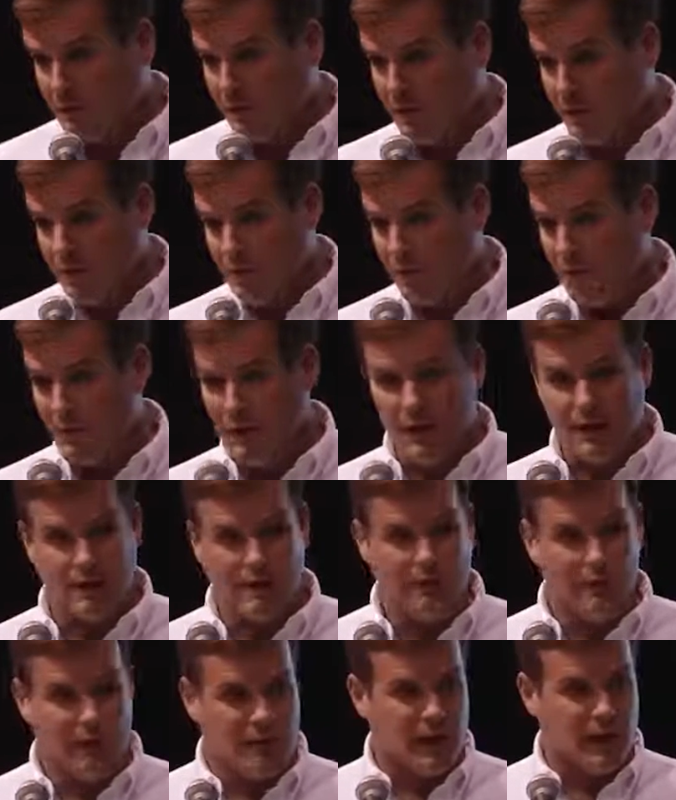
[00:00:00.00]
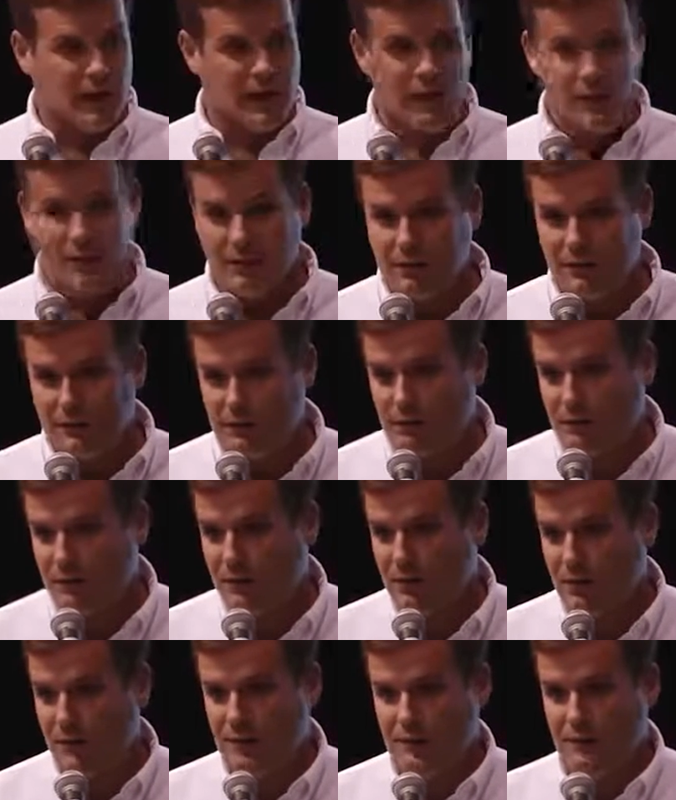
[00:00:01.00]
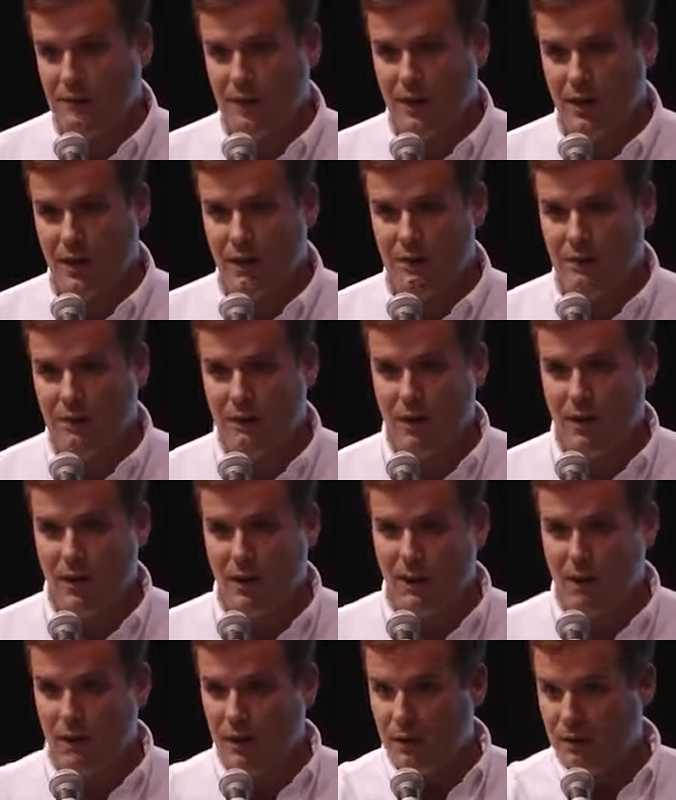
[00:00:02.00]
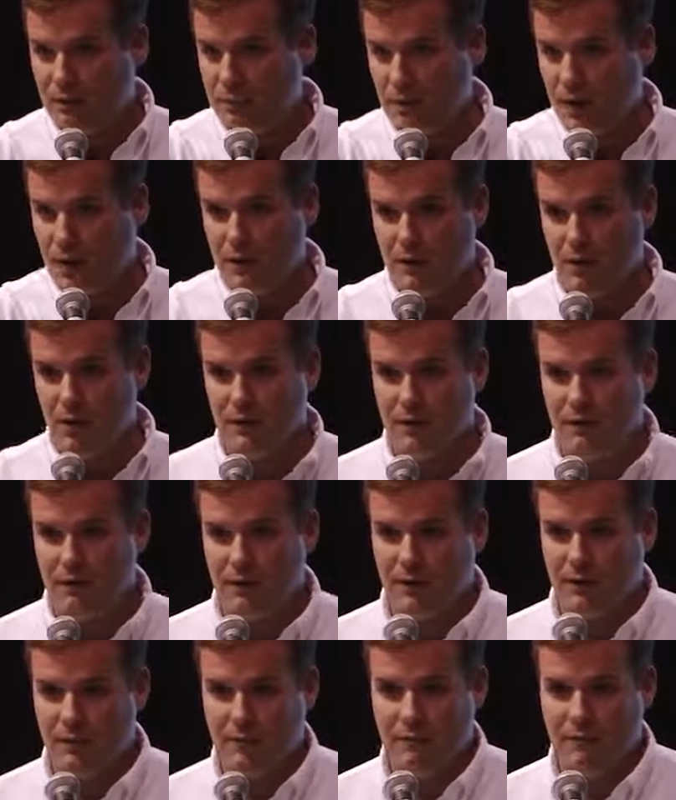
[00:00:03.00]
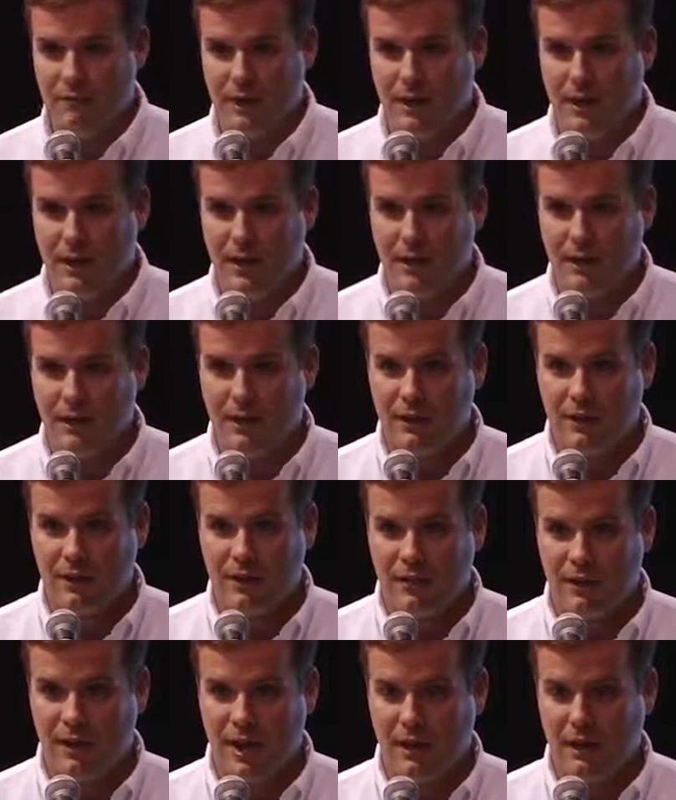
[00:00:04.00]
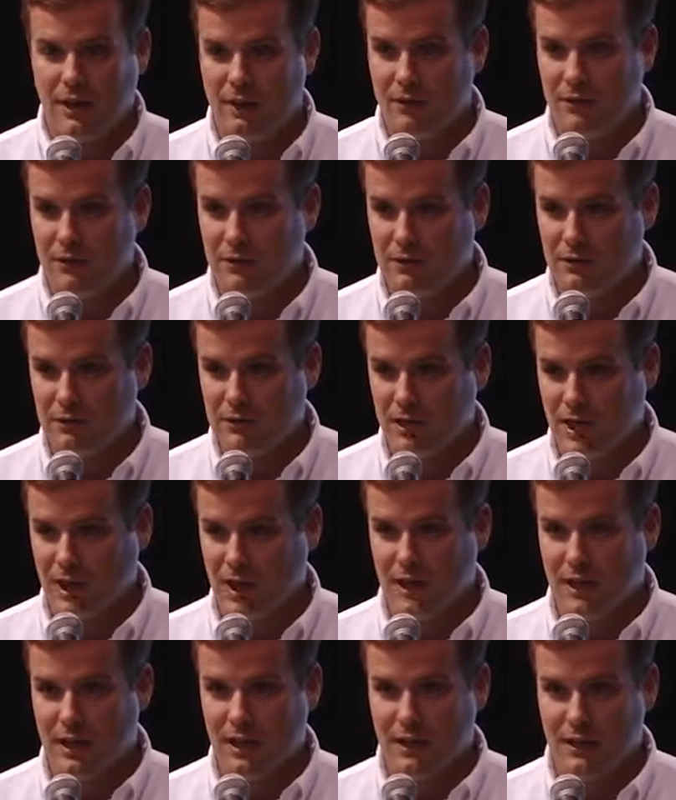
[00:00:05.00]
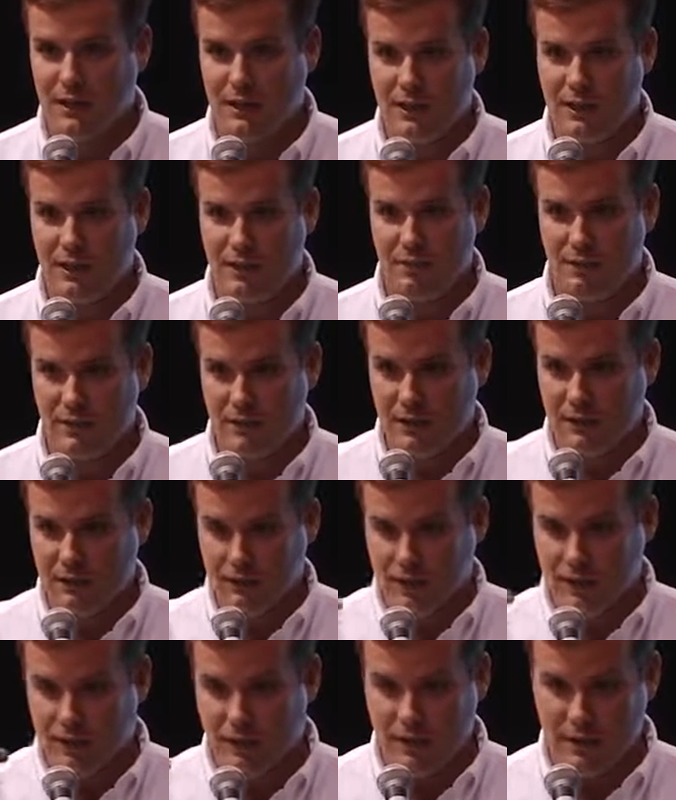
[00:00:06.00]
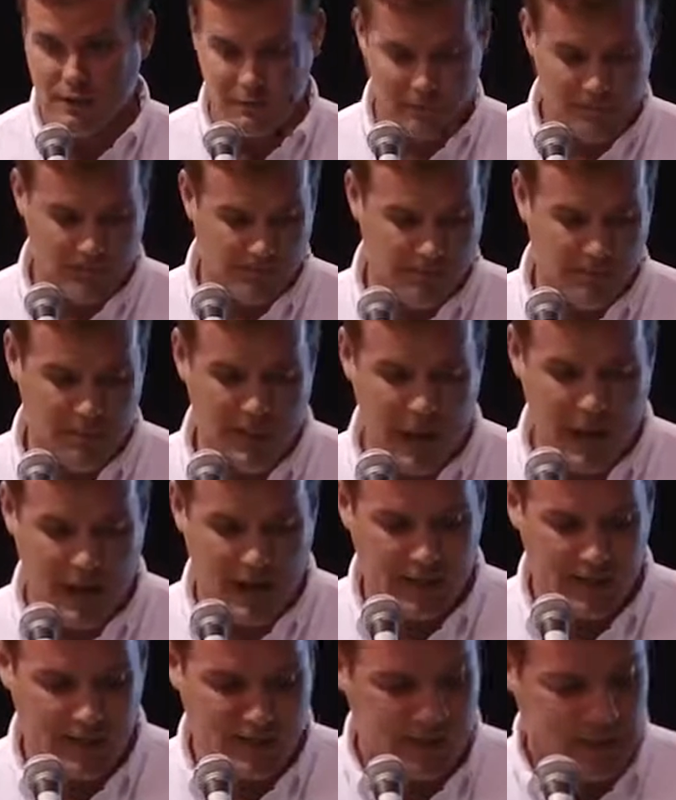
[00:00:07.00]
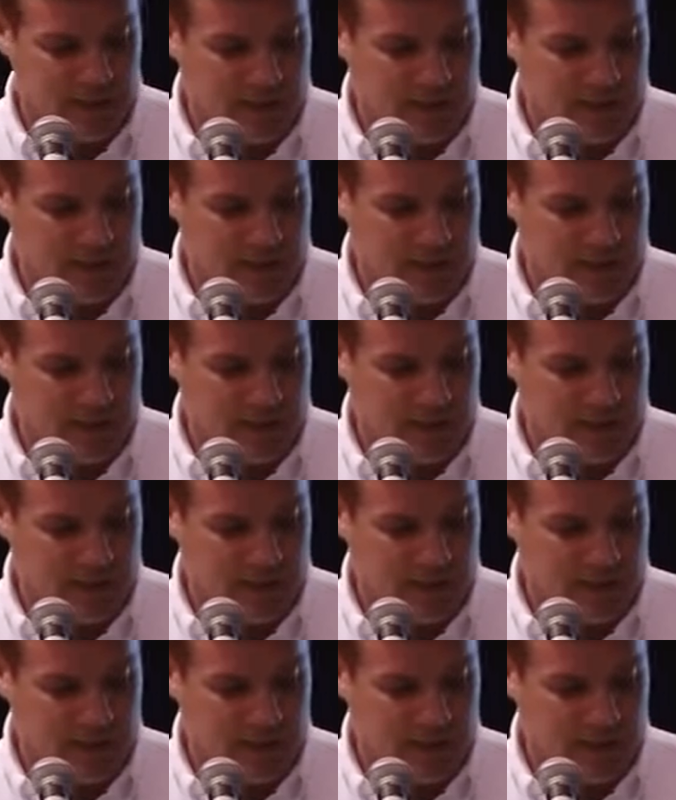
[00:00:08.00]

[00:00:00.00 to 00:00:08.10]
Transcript: I've got friends, we've got customers, uh, we've got our partner from uh, Terraco, China, here with us, Steve Edgel in the back.